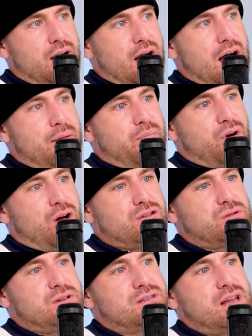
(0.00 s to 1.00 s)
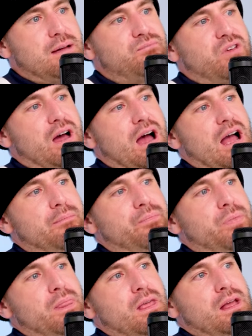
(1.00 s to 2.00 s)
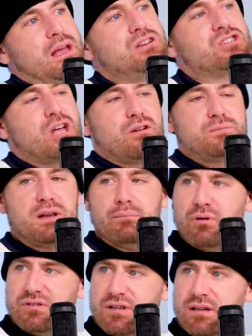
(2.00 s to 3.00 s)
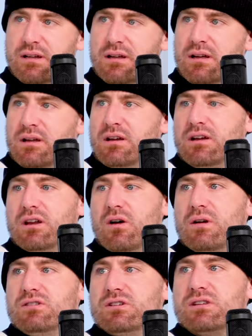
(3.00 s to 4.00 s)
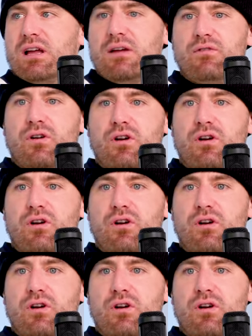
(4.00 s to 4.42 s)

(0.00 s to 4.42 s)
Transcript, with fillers: Um, but also at the same time, he just thought I was being a pussy. You know, he's just like, if